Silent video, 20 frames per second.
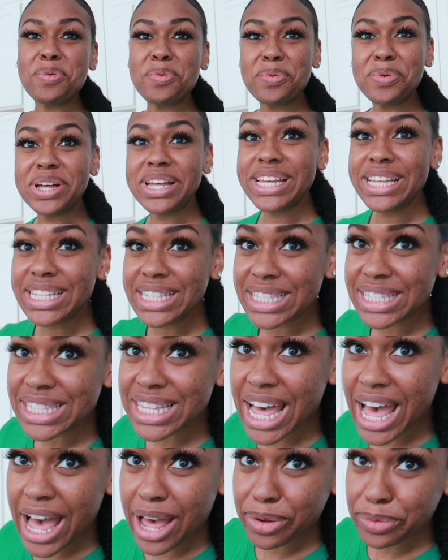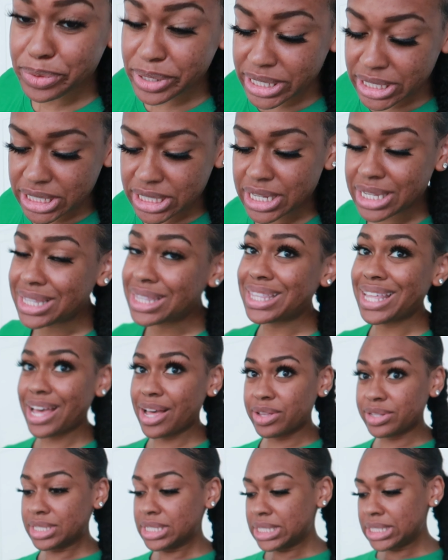once I reach a
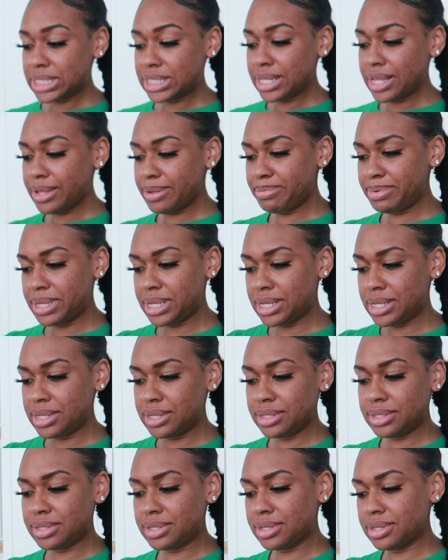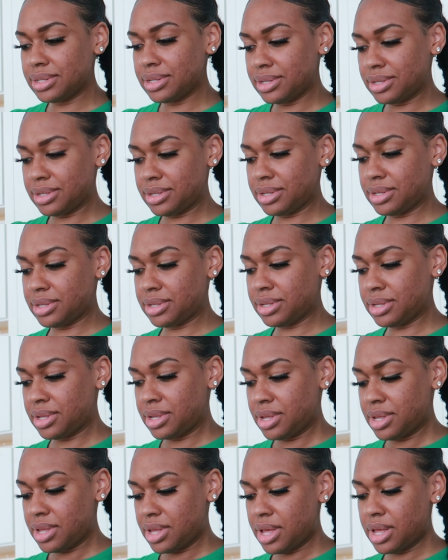thousand subbies,
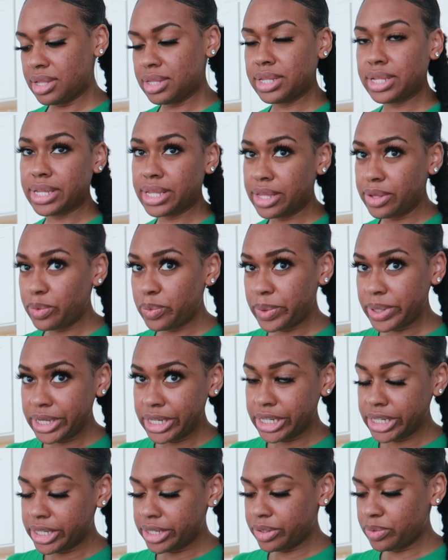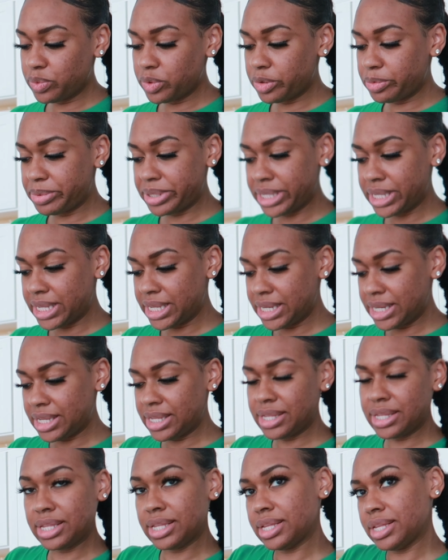a lucky winner will be
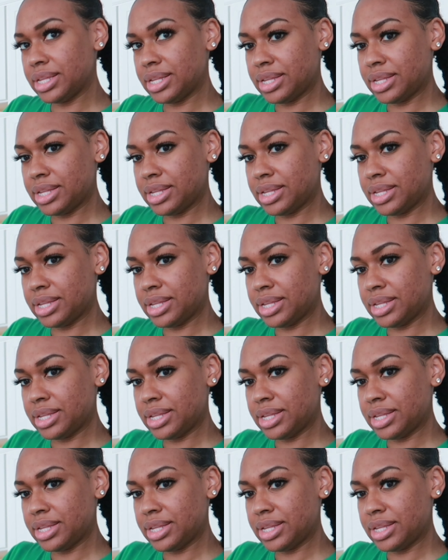getting